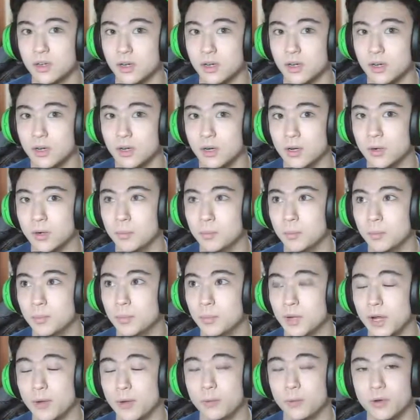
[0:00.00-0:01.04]

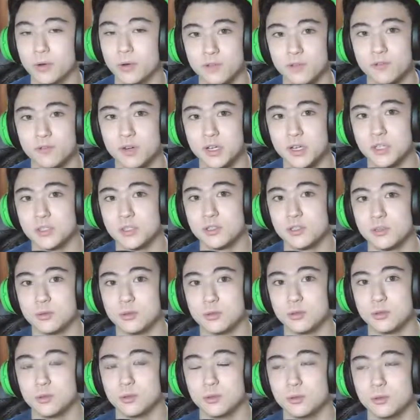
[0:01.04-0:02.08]
but I would advise you
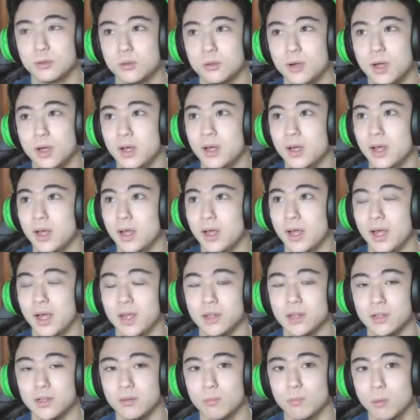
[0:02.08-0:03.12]
to
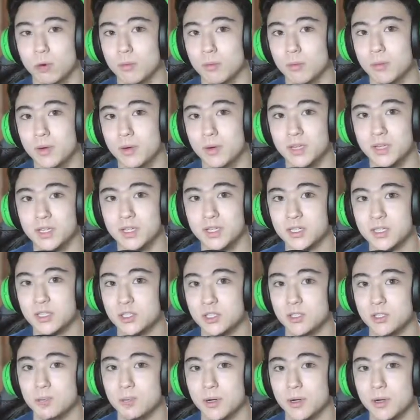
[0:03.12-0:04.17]
add in more money
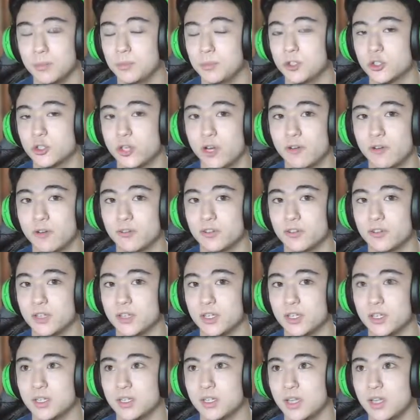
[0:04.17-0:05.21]
because you might be
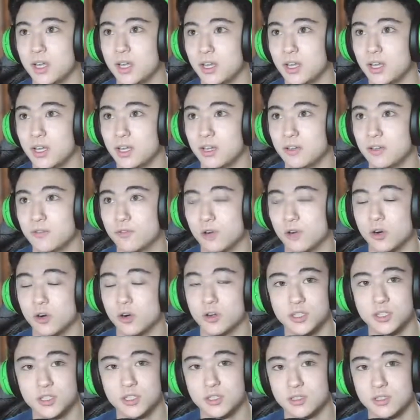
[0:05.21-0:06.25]
traveling a far
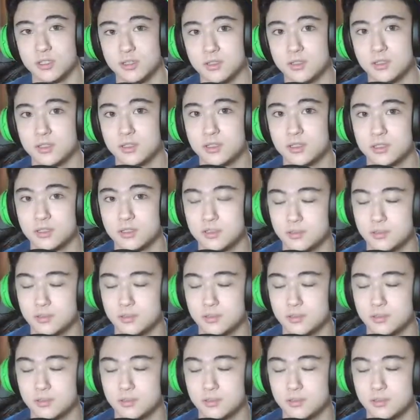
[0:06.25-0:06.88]
distance.